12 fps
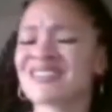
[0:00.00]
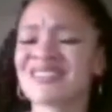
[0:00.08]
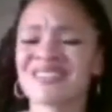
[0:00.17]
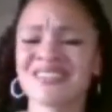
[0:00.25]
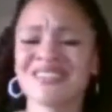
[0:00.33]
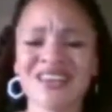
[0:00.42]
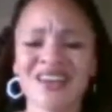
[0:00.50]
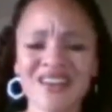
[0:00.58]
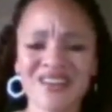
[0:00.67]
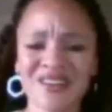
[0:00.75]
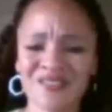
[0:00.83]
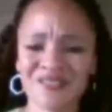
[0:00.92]
Just
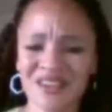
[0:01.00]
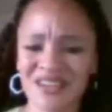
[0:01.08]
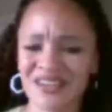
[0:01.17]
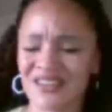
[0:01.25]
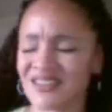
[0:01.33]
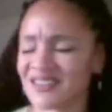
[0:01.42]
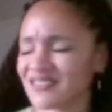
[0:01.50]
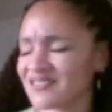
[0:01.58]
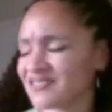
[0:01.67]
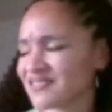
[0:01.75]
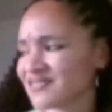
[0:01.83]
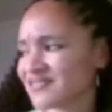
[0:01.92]
die already.
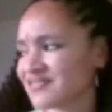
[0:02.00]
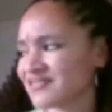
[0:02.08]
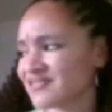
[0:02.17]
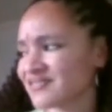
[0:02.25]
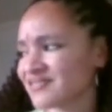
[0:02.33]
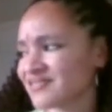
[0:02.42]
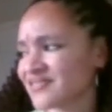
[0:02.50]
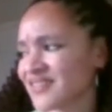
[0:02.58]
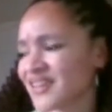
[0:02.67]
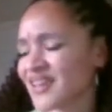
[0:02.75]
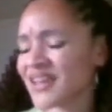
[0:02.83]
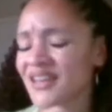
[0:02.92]

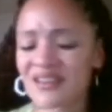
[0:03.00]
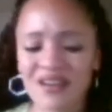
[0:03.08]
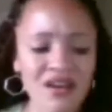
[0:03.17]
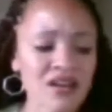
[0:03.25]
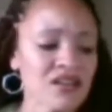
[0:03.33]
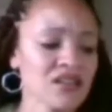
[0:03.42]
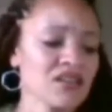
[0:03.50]
Hate Ollie.